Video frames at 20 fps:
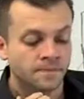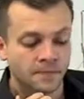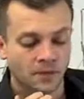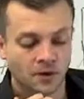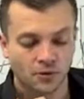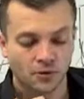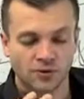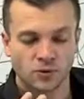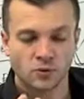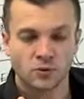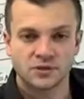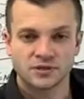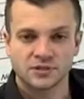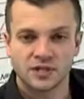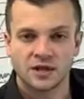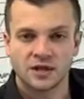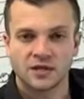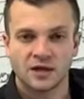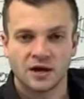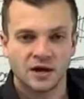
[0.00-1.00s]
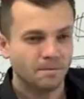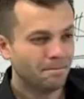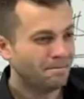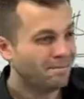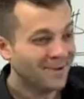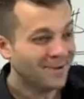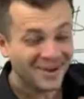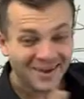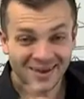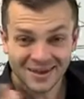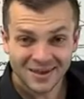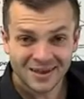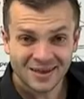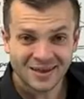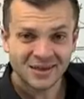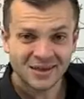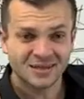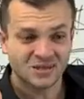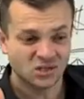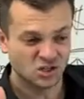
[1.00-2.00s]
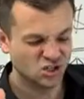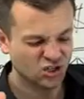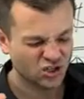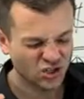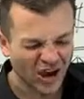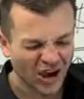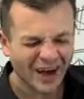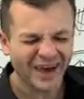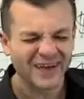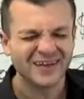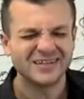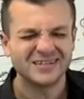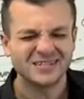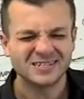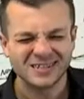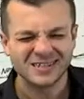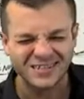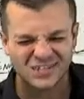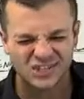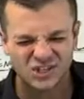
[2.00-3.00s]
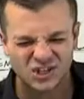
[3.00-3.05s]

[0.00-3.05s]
there was a big, giant